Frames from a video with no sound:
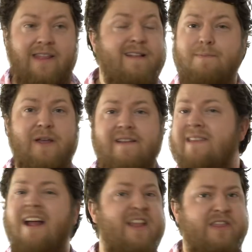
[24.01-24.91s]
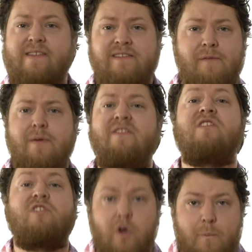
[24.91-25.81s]
and that's because this stuff is
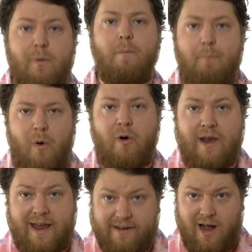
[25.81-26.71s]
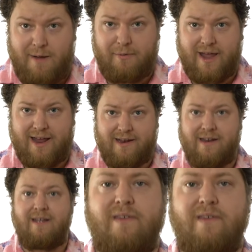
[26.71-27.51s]
super boring and complicated.